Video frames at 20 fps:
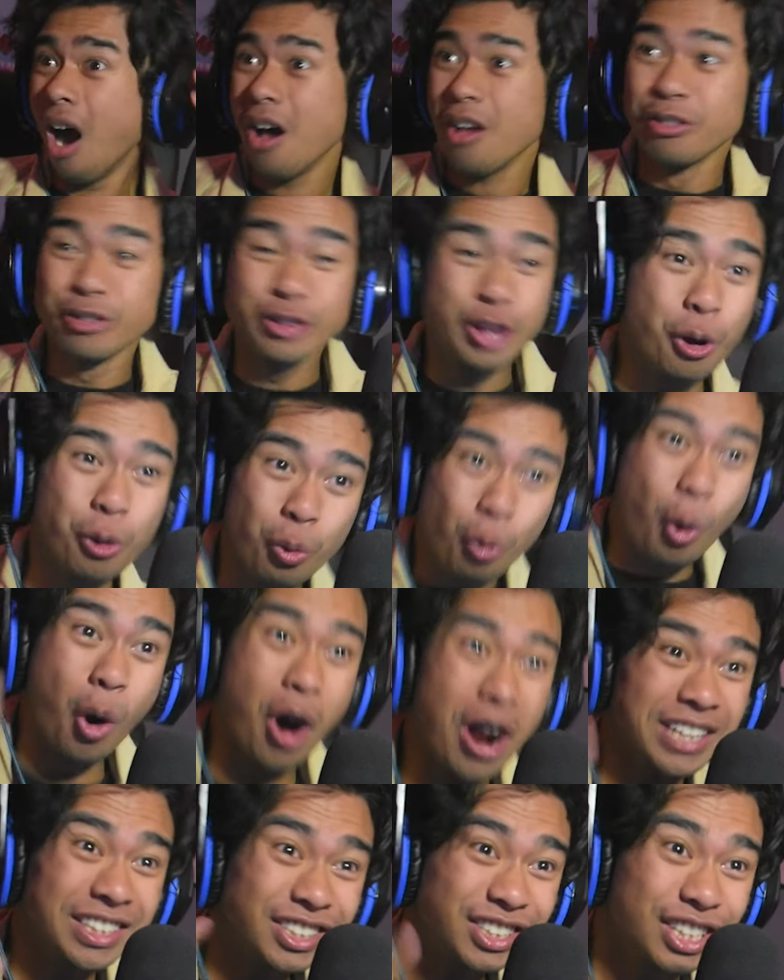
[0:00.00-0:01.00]

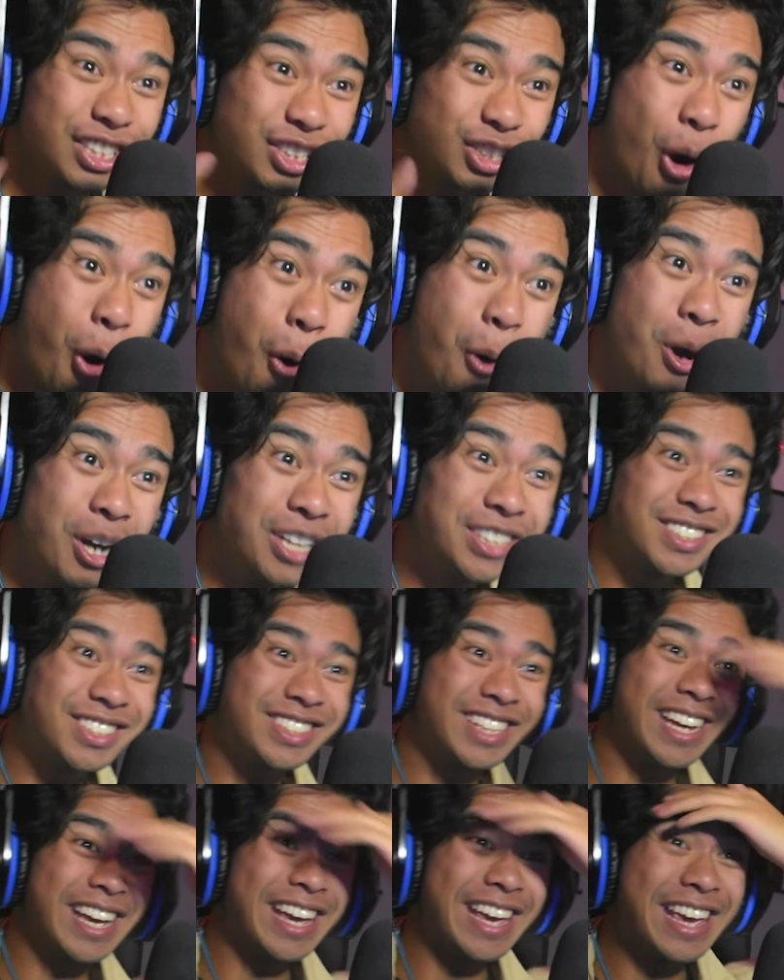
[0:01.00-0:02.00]
what is this OST?
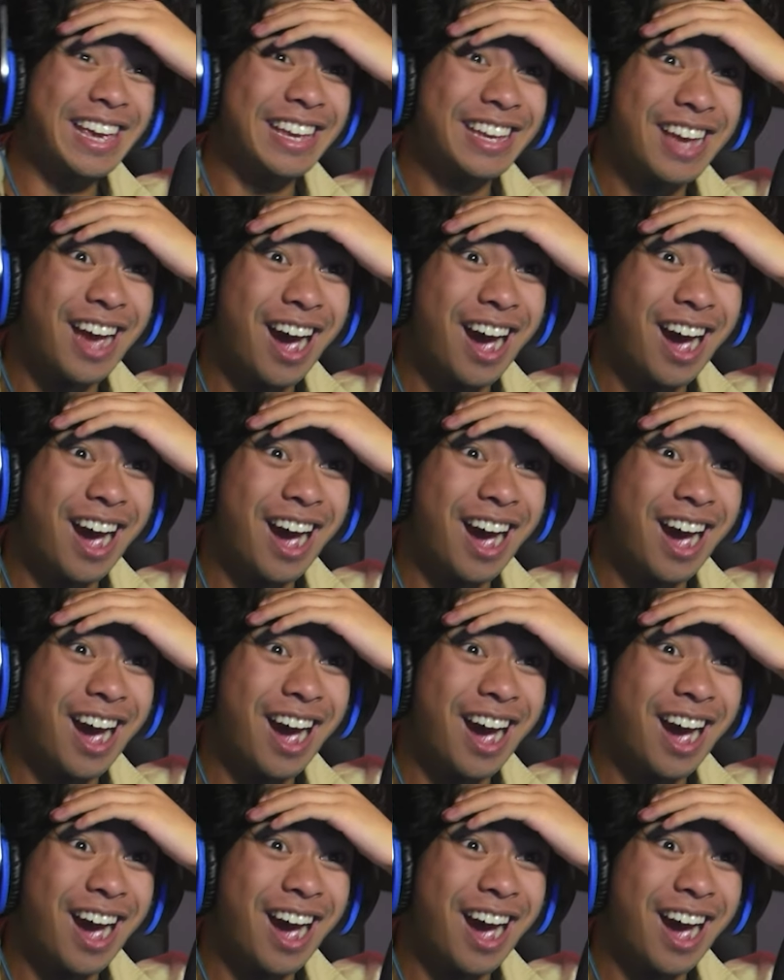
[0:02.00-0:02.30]
Dude,